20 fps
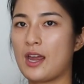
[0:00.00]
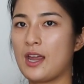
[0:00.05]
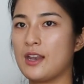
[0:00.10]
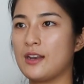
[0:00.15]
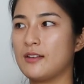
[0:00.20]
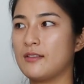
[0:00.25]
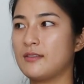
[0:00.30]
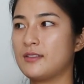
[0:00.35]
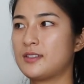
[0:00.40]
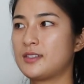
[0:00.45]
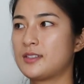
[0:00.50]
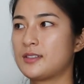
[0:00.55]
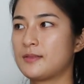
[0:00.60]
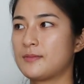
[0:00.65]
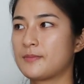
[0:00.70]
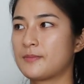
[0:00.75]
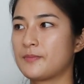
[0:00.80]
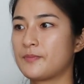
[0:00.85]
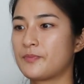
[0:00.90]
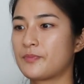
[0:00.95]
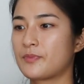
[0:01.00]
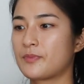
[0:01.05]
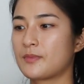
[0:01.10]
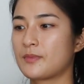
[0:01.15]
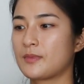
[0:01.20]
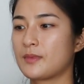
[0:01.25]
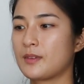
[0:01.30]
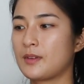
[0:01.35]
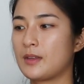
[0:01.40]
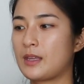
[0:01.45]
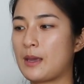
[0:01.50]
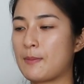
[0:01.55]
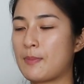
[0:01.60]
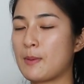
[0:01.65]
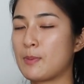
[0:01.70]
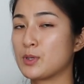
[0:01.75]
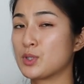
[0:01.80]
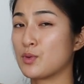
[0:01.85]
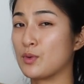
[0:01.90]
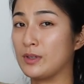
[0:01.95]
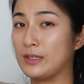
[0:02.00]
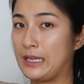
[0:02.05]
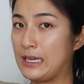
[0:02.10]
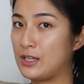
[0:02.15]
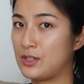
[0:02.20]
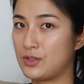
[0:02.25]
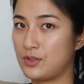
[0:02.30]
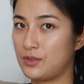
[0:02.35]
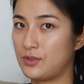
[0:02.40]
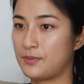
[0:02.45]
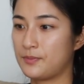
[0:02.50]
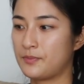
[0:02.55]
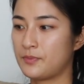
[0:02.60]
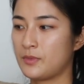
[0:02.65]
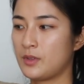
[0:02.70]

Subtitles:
and get people to relate to.